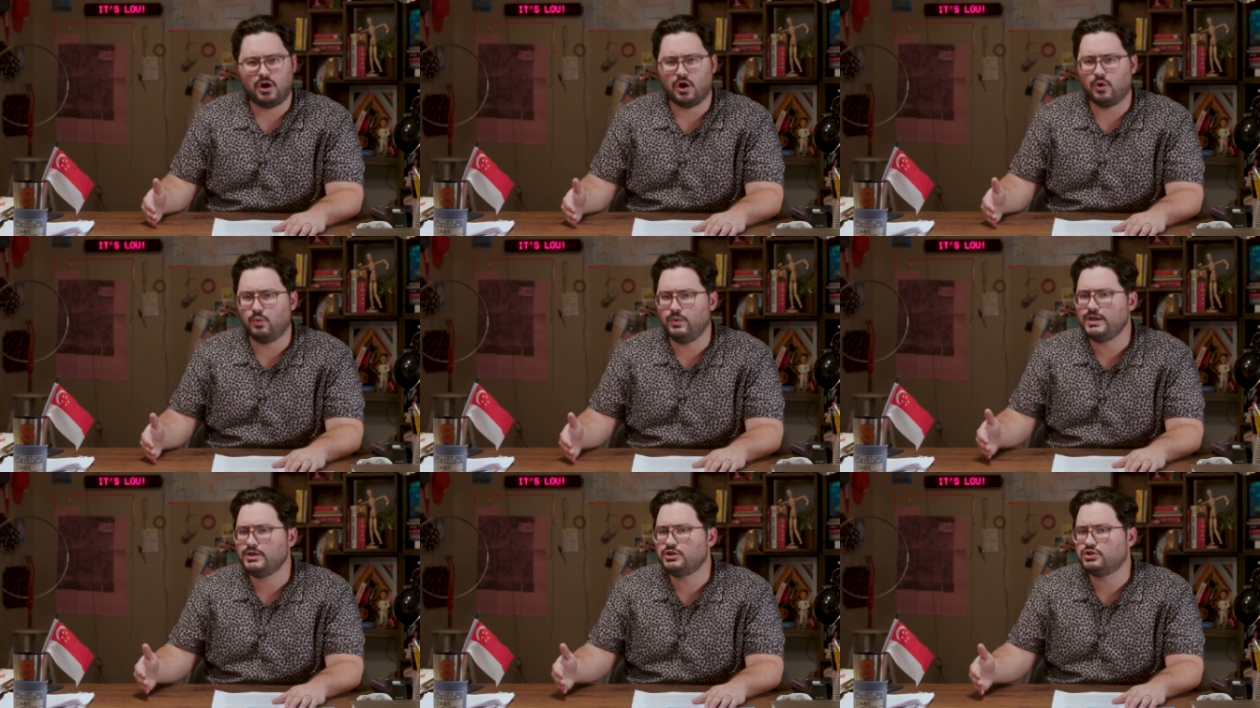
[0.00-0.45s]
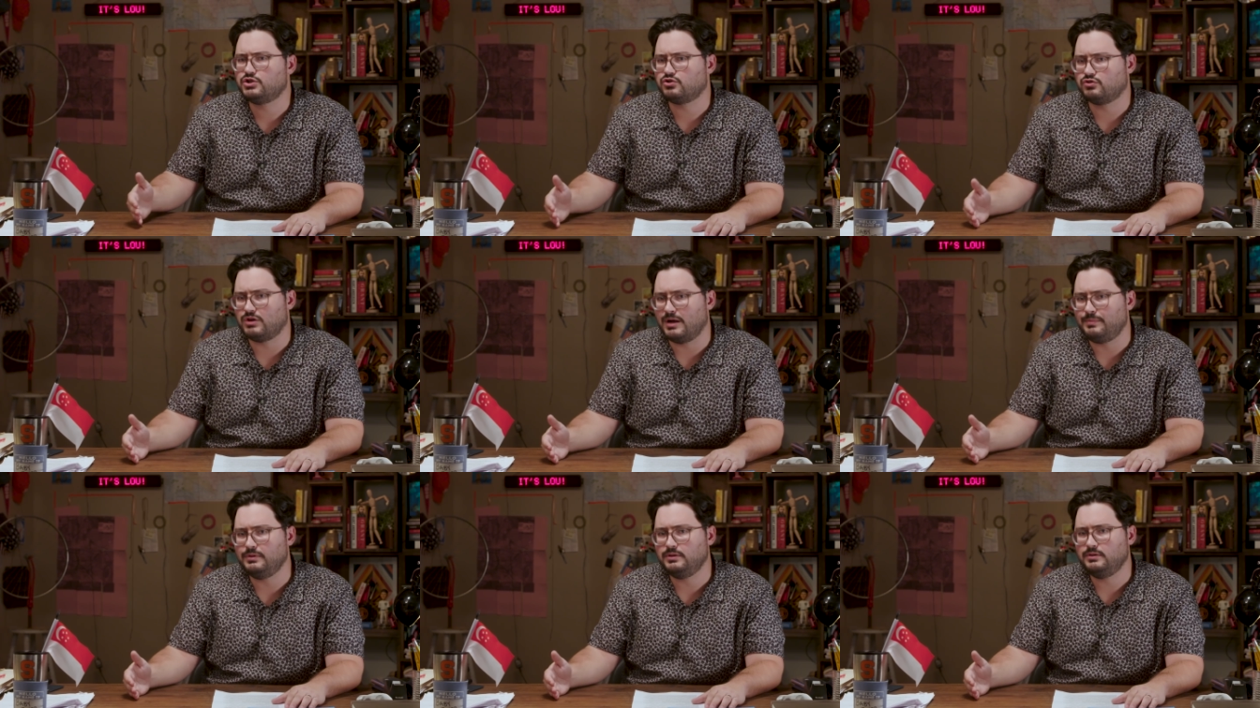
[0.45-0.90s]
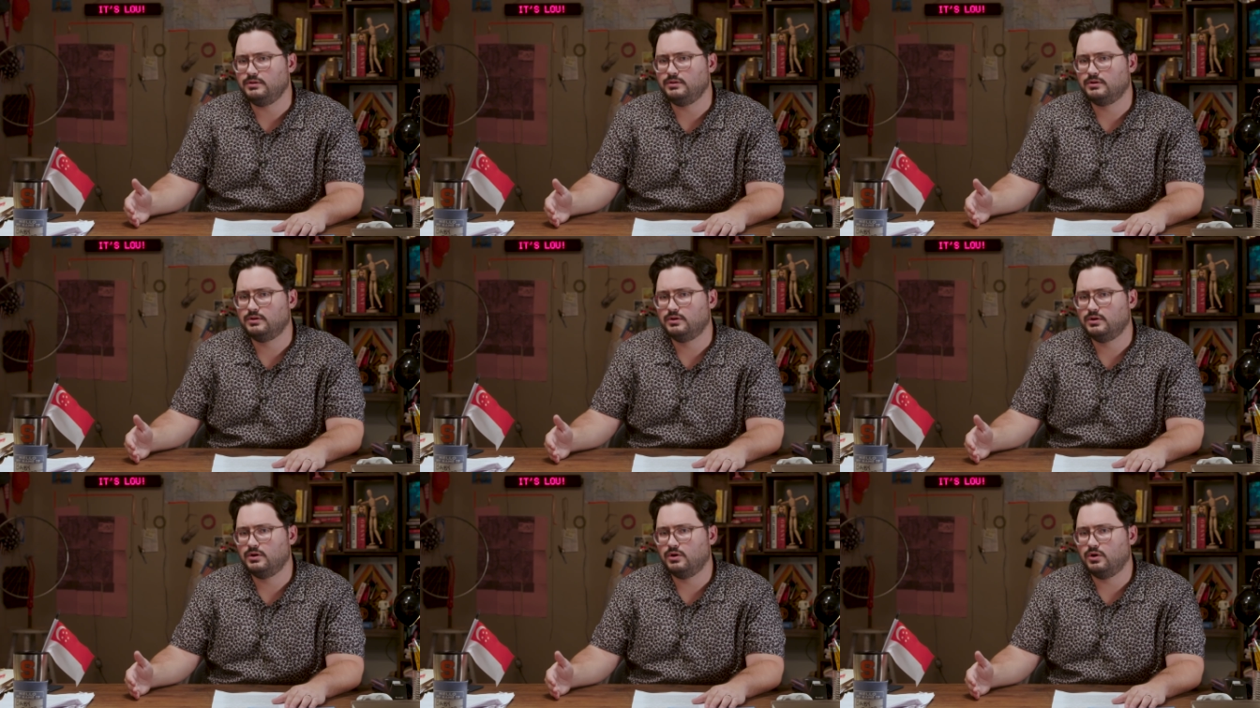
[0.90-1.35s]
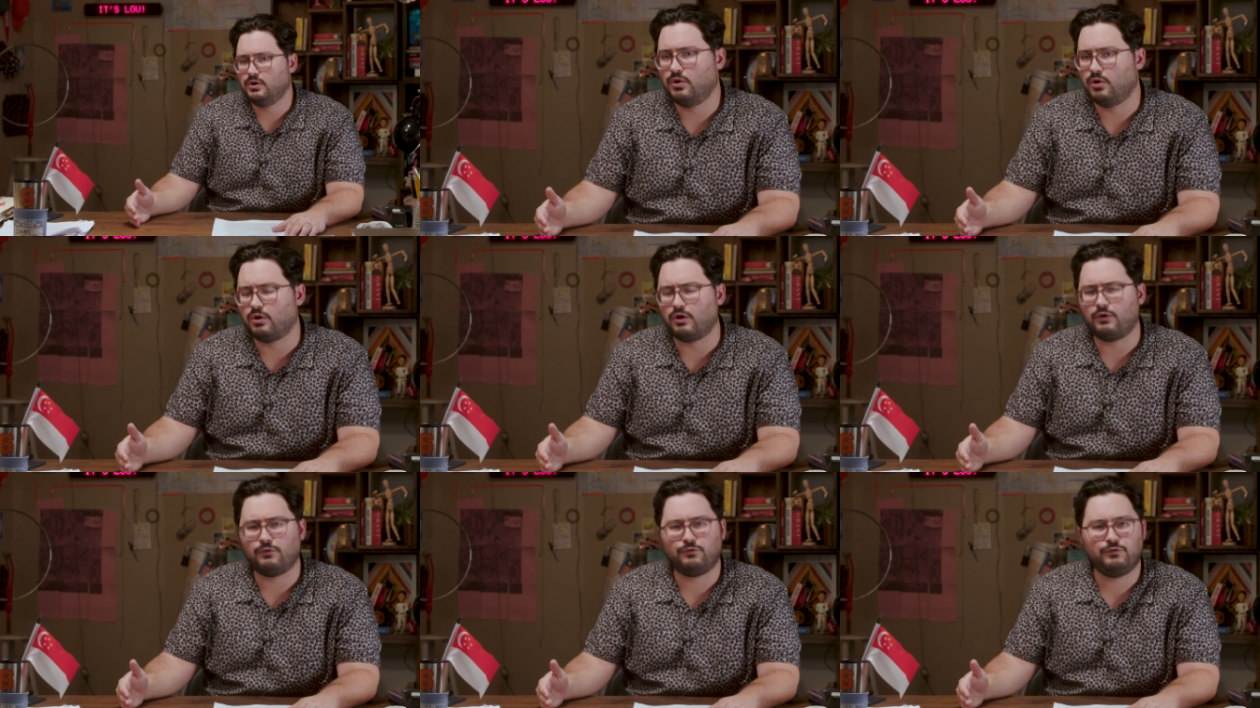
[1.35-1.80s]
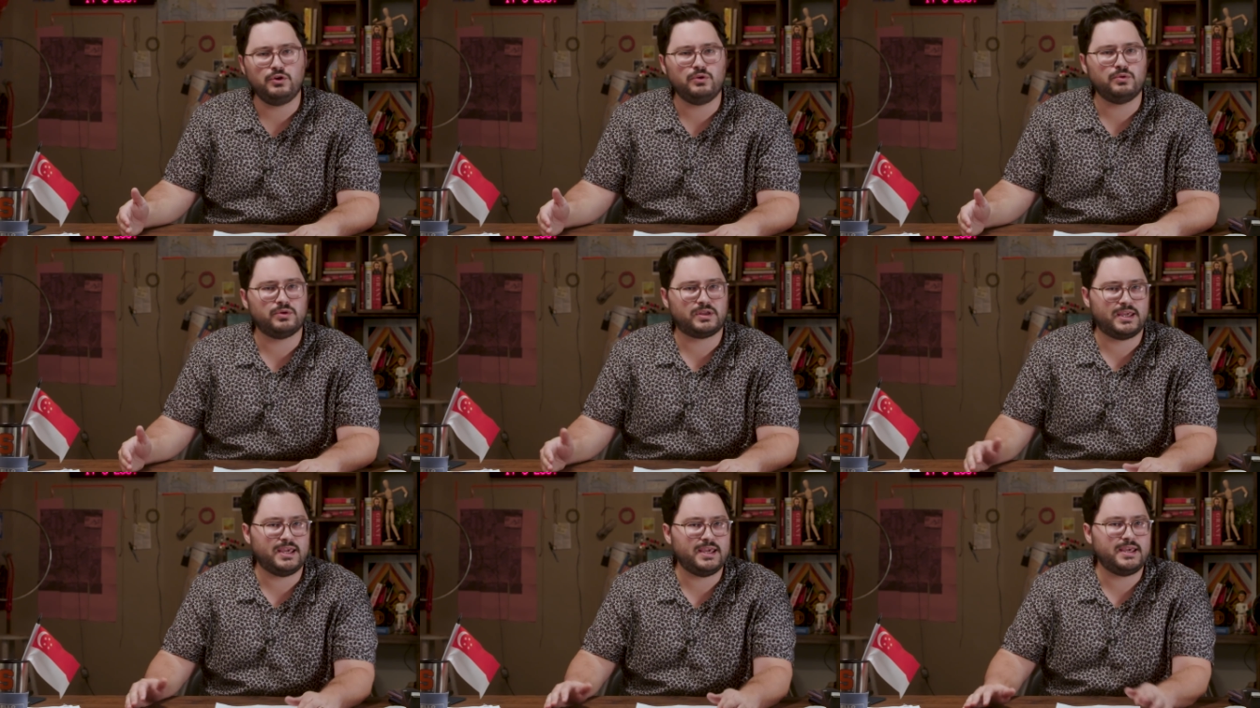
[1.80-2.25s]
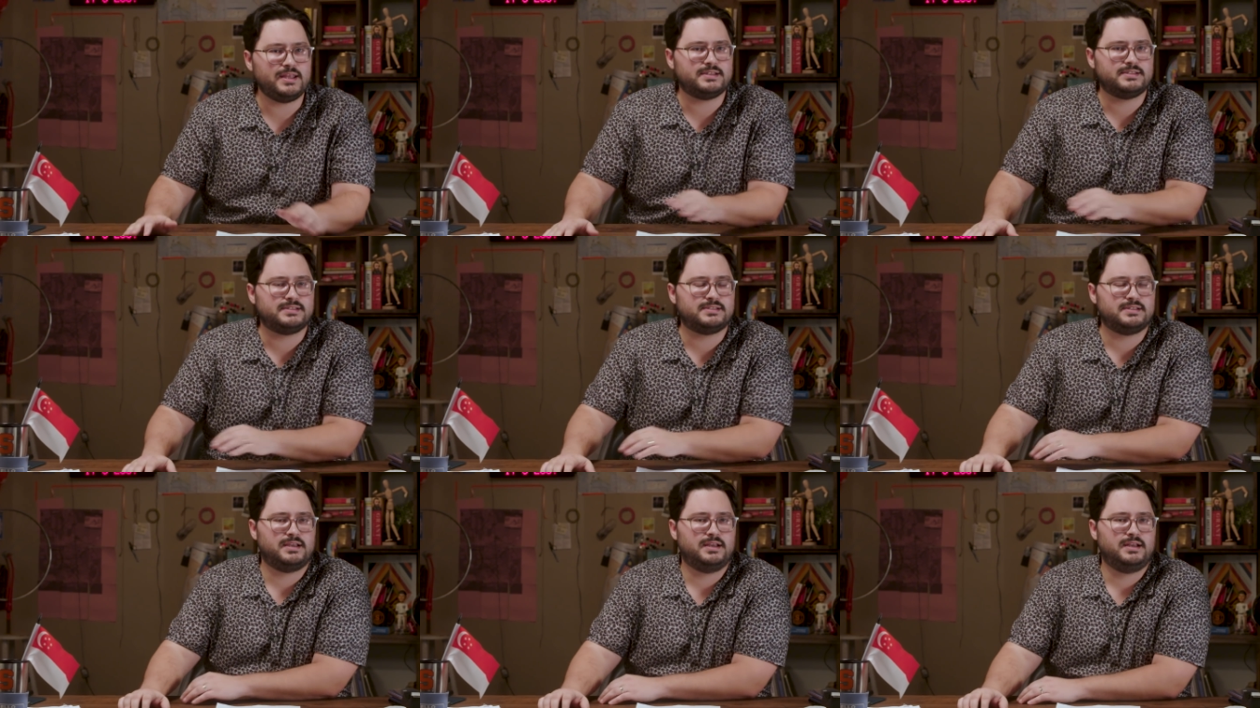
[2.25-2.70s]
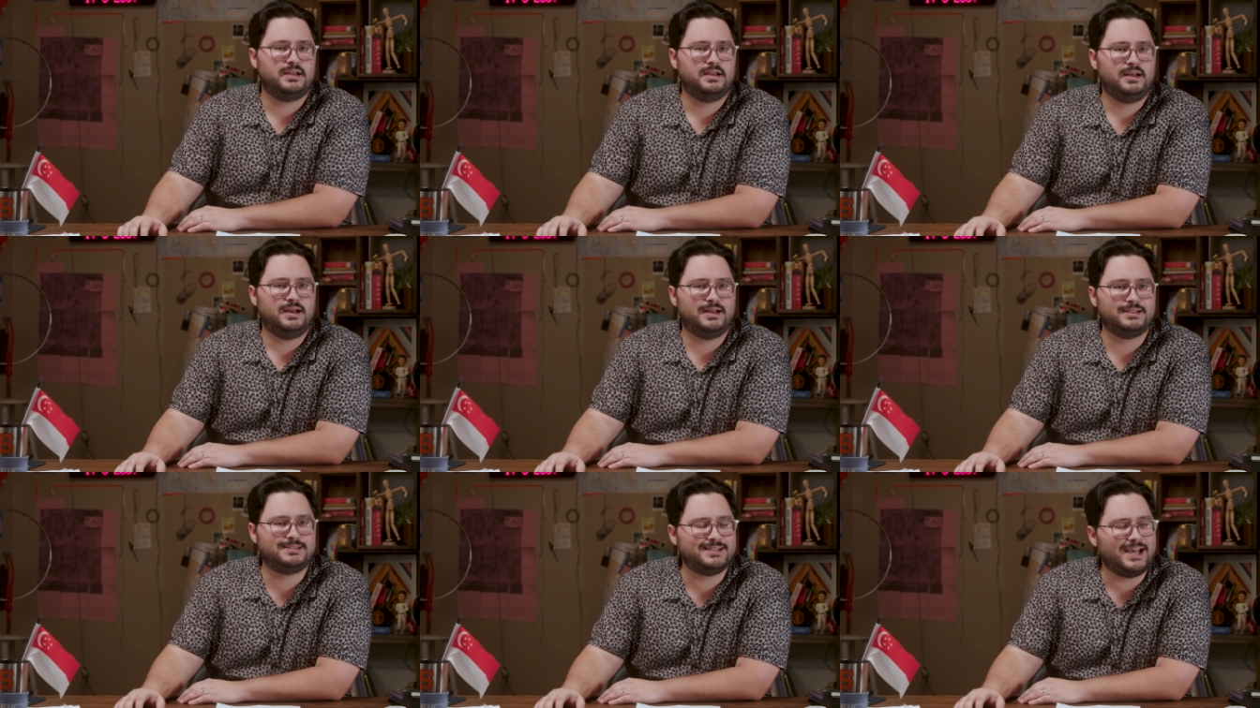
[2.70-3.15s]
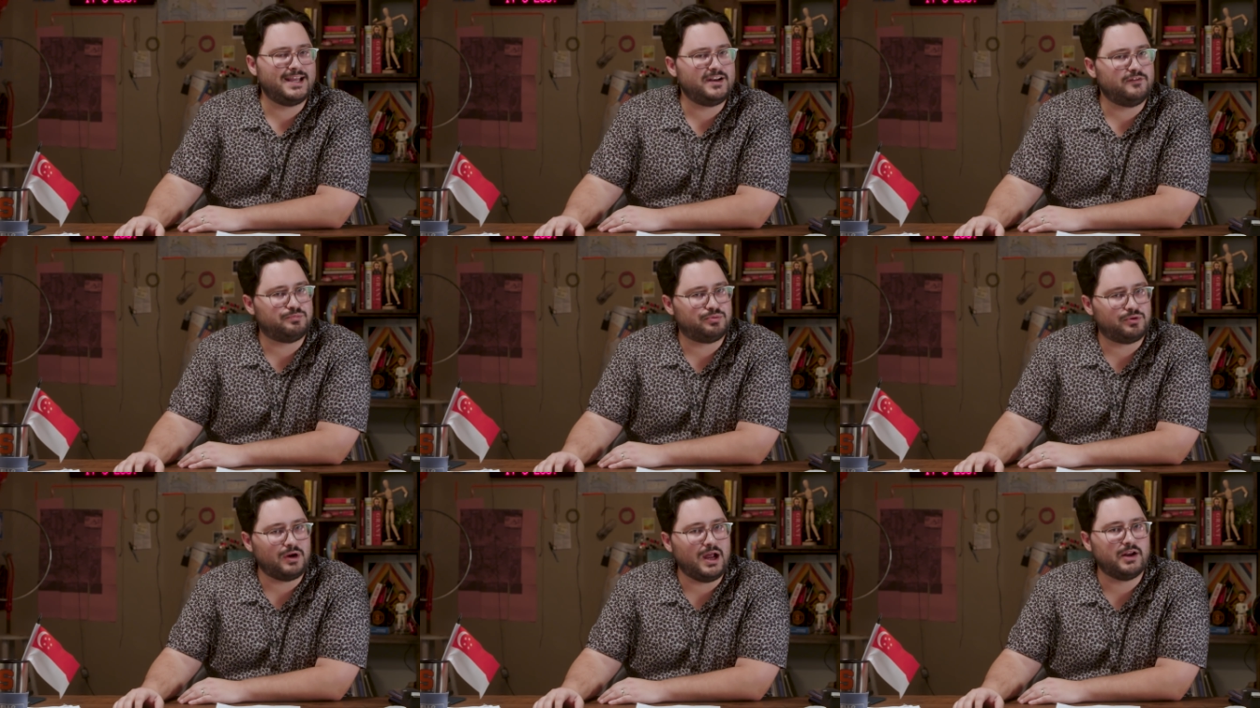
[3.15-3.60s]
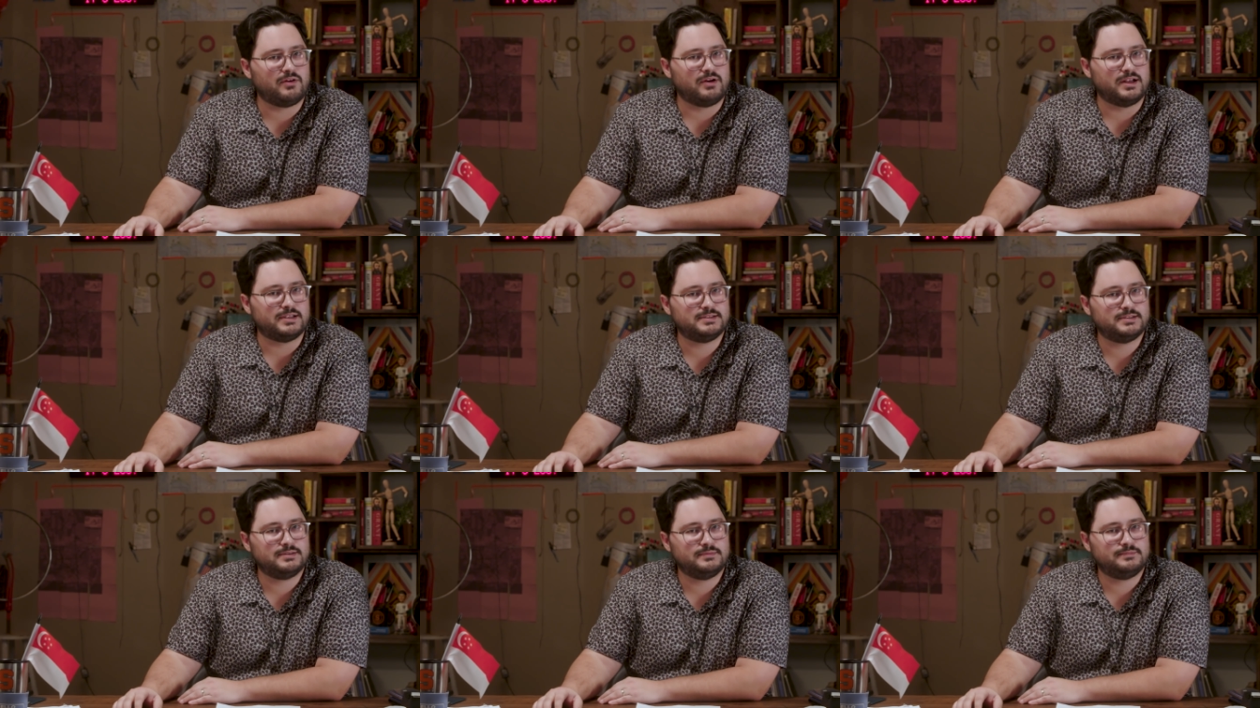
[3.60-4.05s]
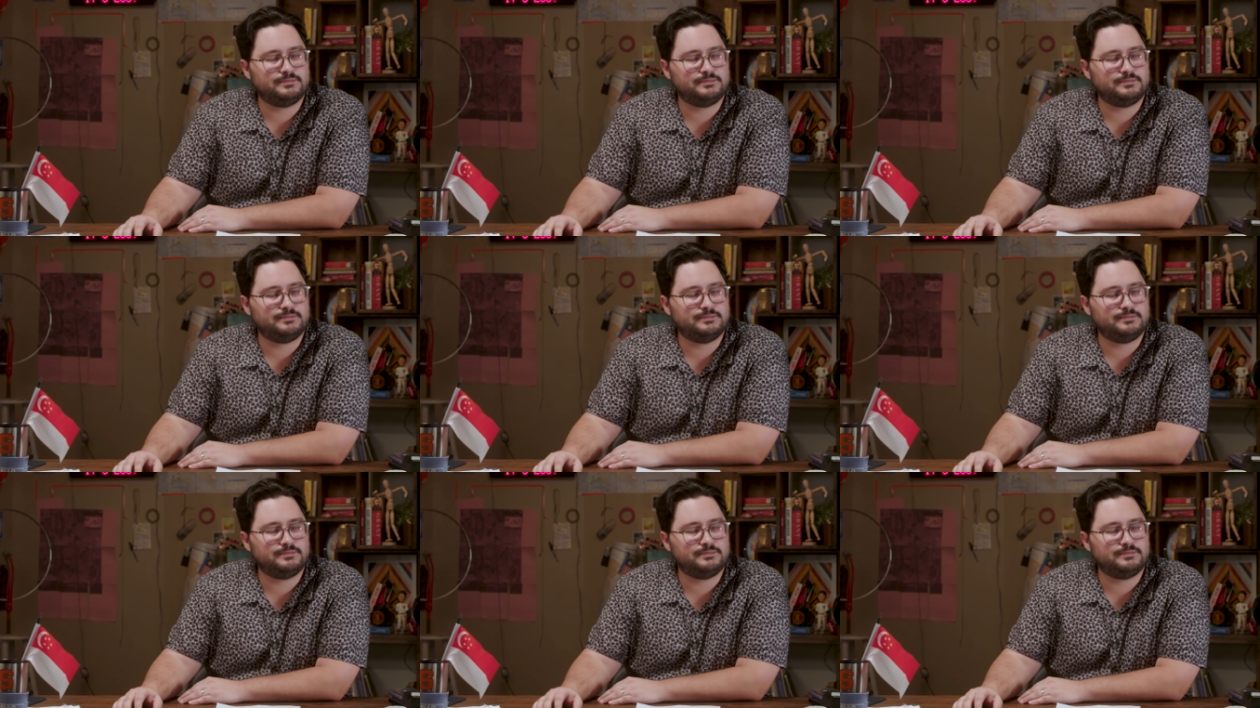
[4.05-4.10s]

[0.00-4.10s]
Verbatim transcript: are we in trouble? Or are fewer kids a sign of progress?